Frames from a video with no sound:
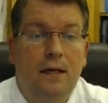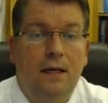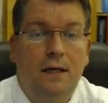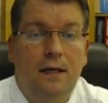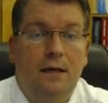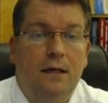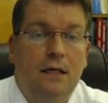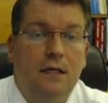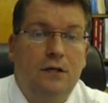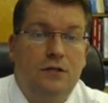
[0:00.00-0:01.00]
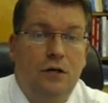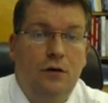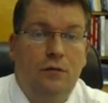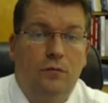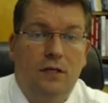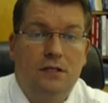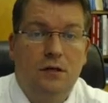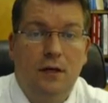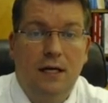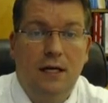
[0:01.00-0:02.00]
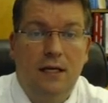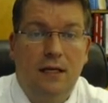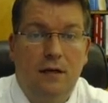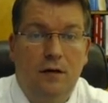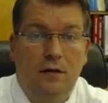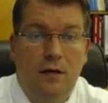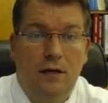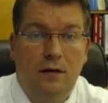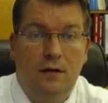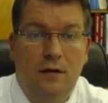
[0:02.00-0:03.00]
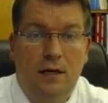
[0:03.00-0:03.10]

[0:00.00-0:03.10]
Okay, so let's go ahead here and